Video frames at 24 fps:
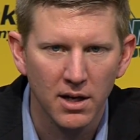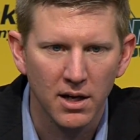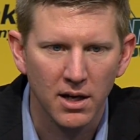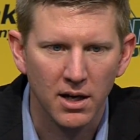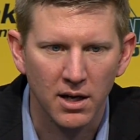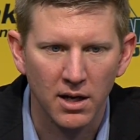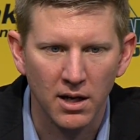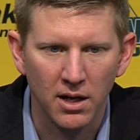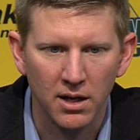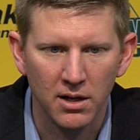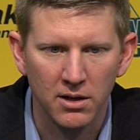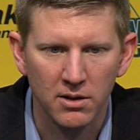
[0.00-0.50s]

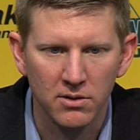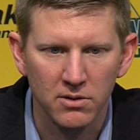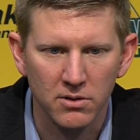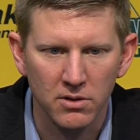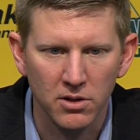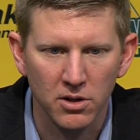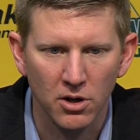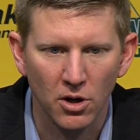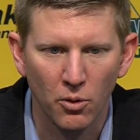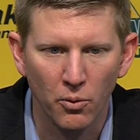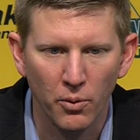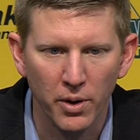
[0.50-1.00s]
And,
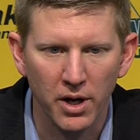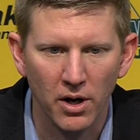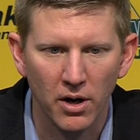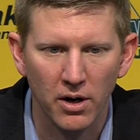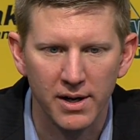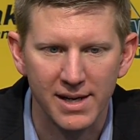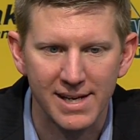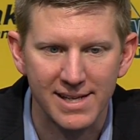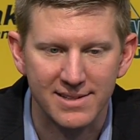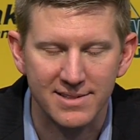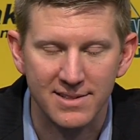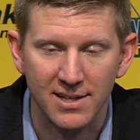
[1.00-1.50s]
you know, we are
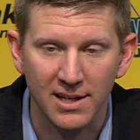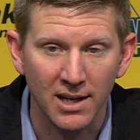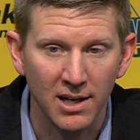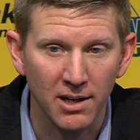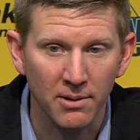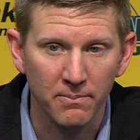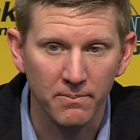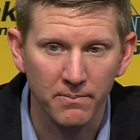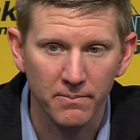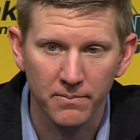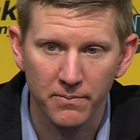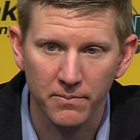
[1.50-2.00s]
a
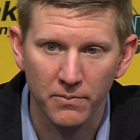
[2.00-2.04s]
team.